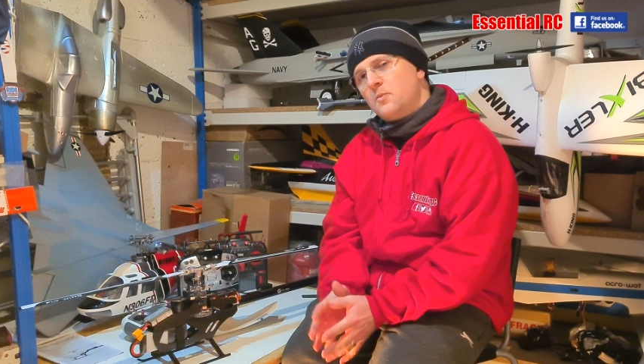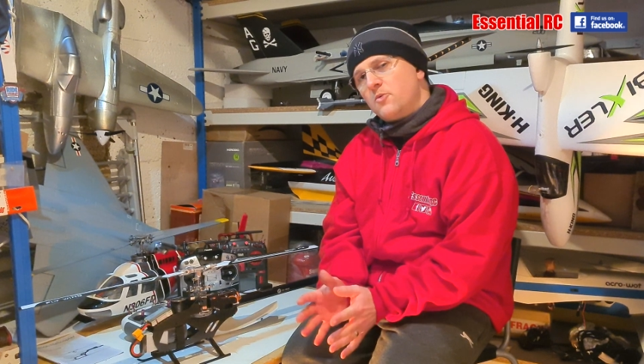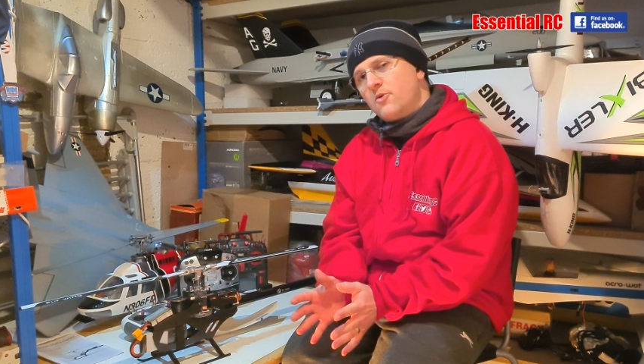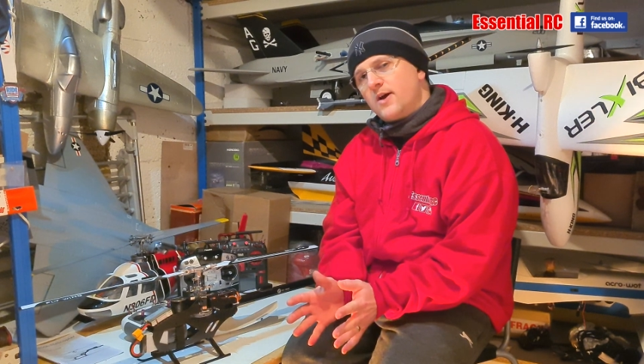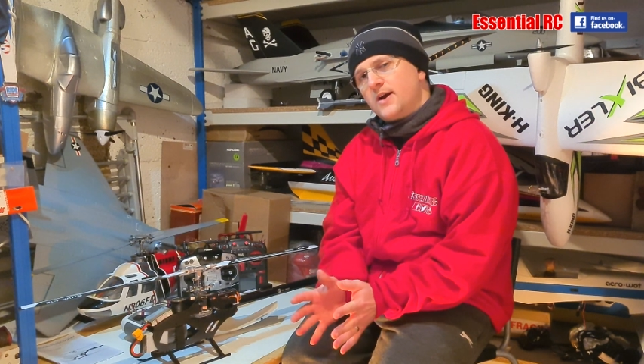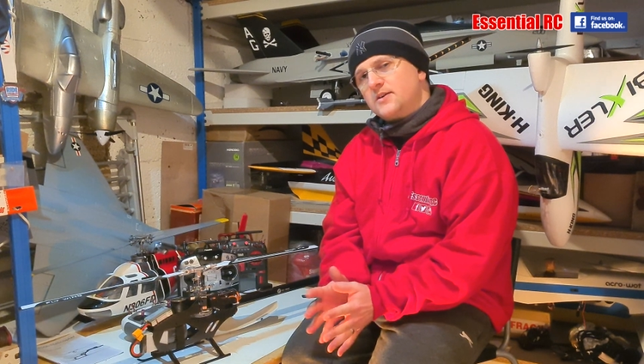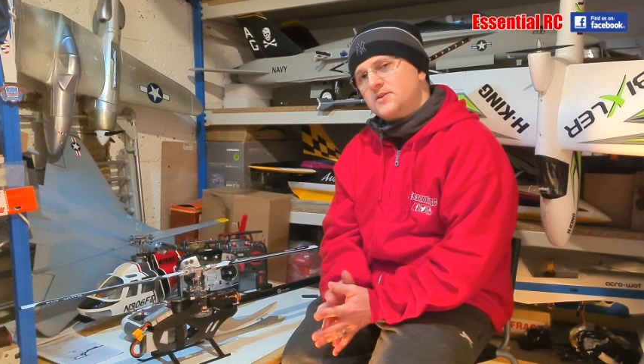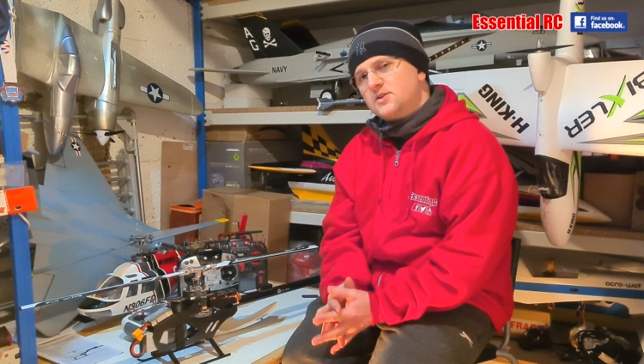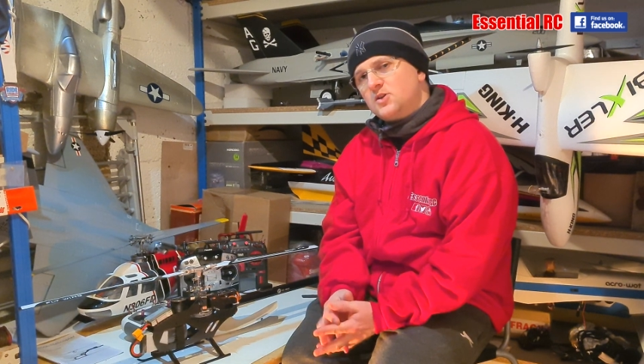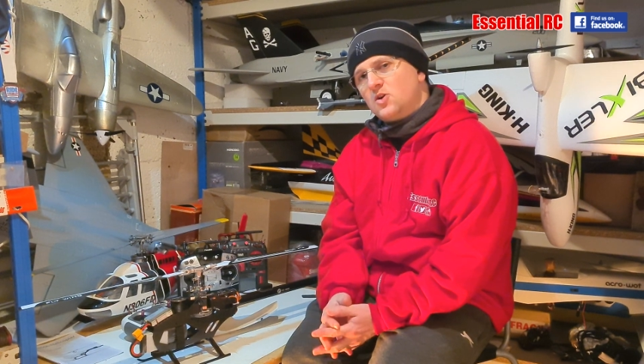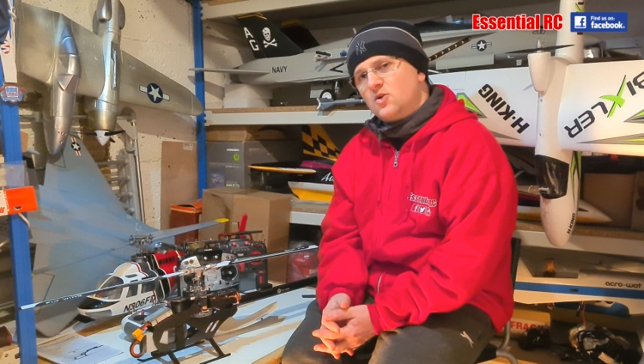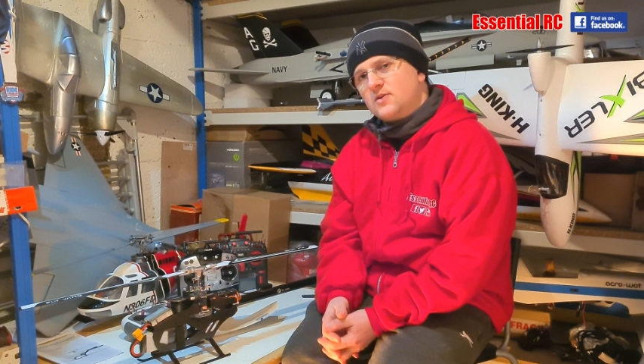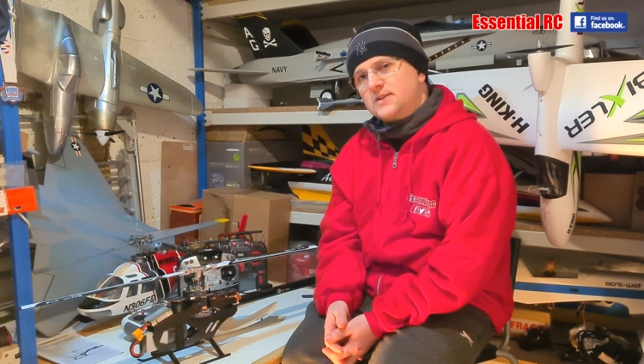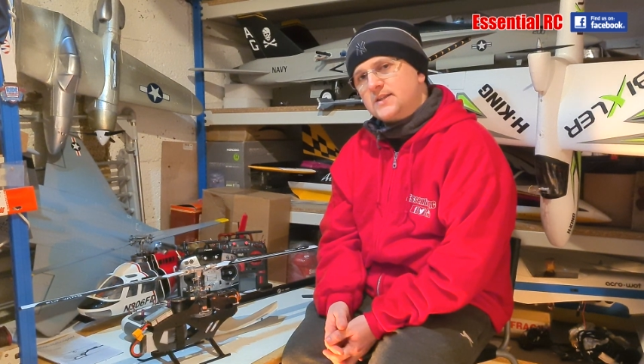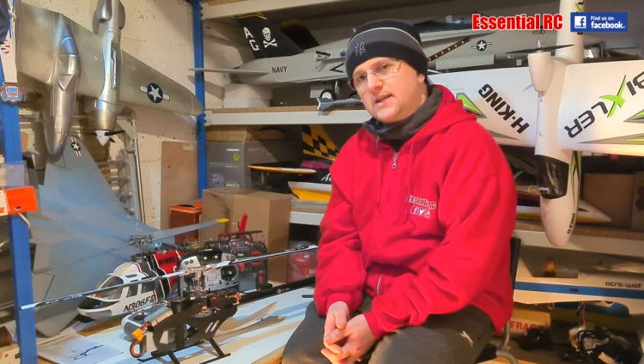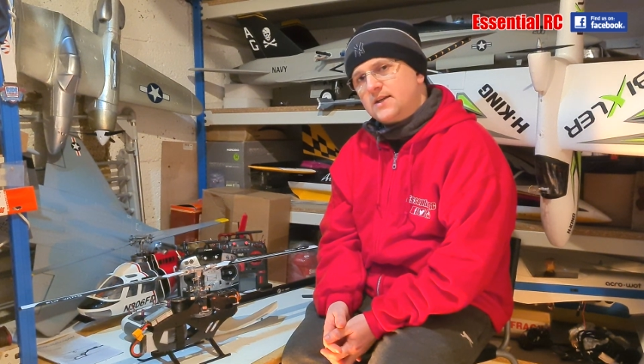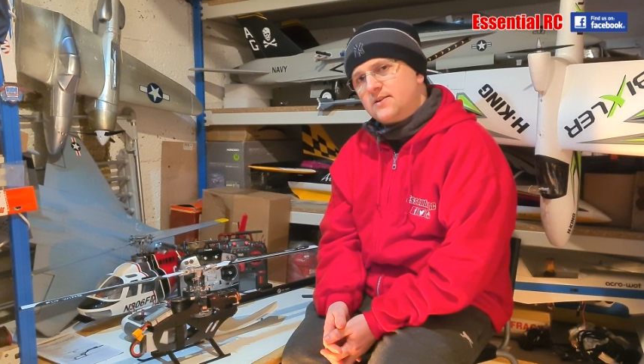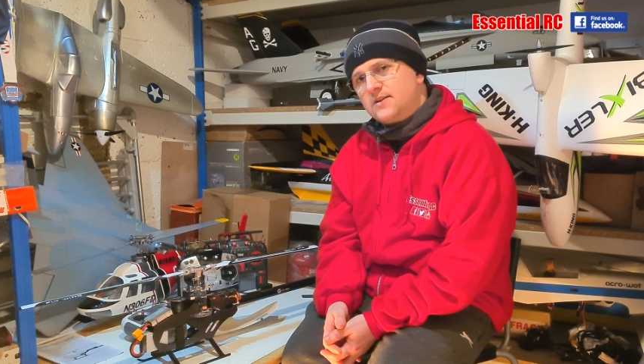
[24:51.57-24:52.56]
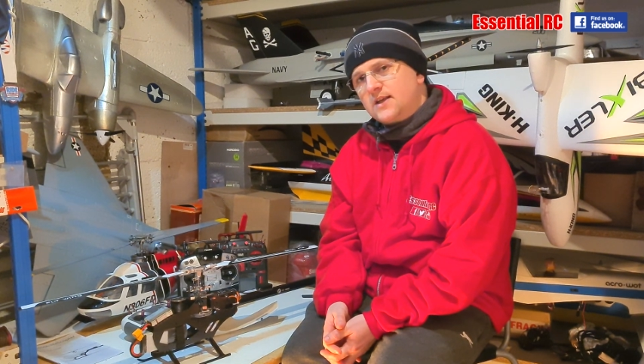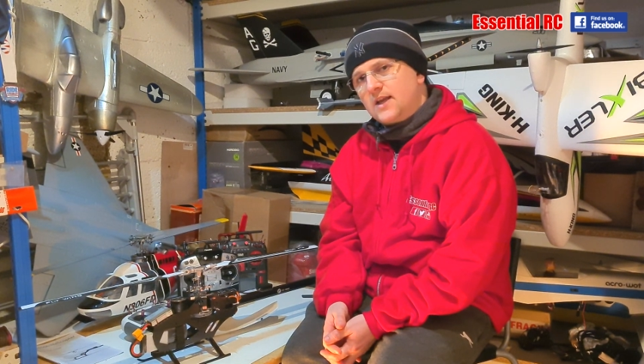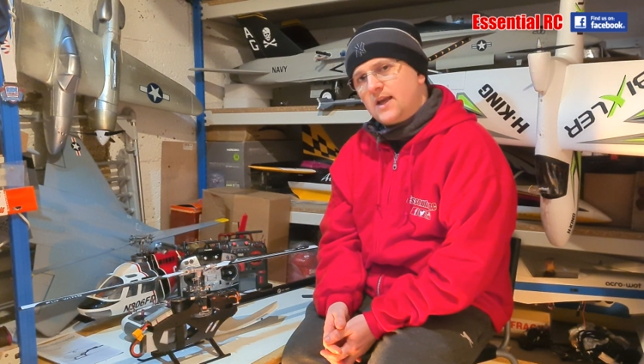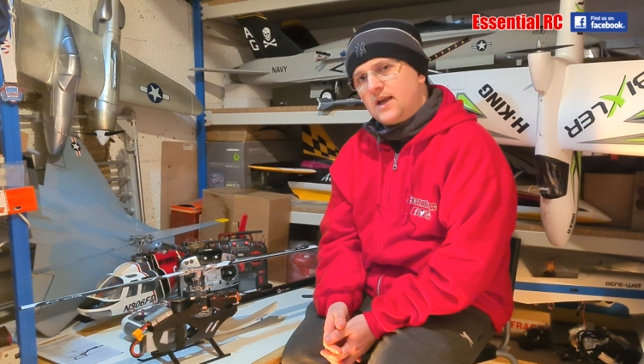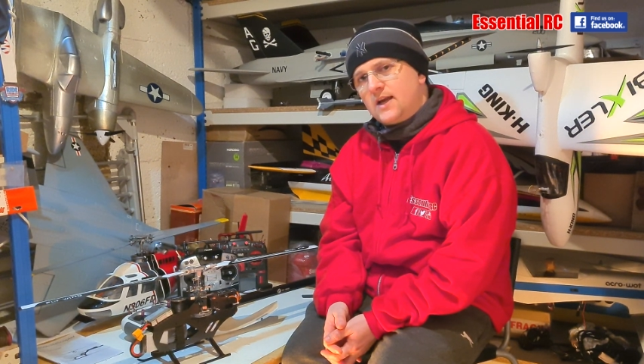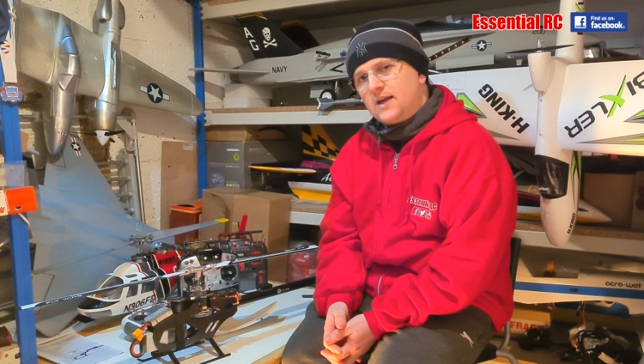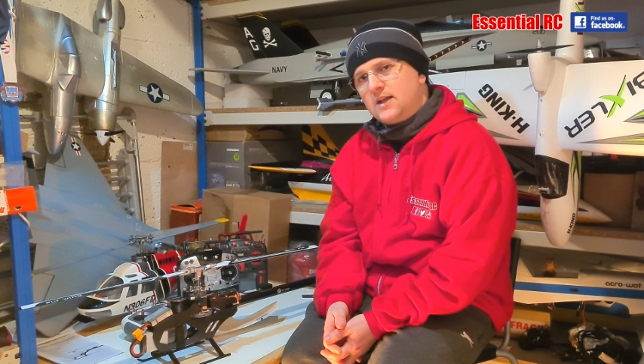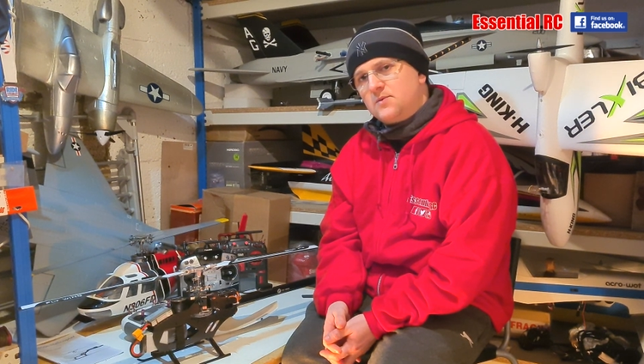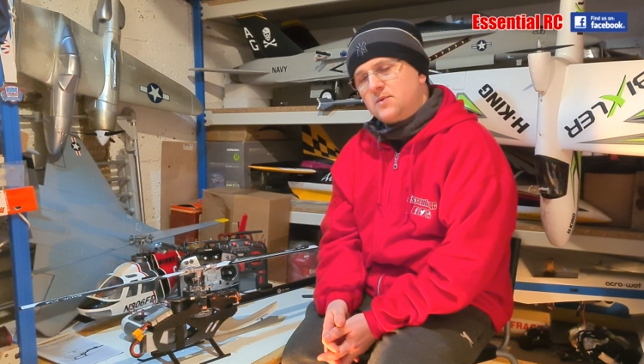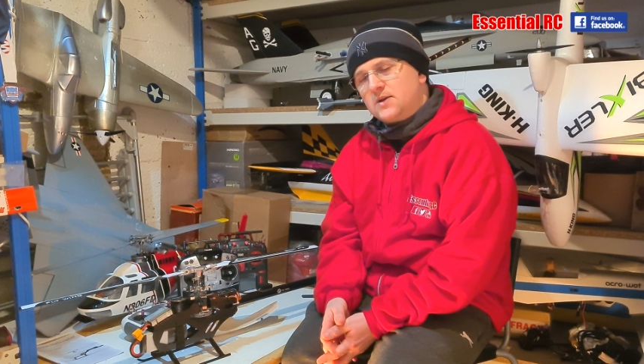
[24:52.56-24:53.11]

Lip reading: we're out of lockdown again,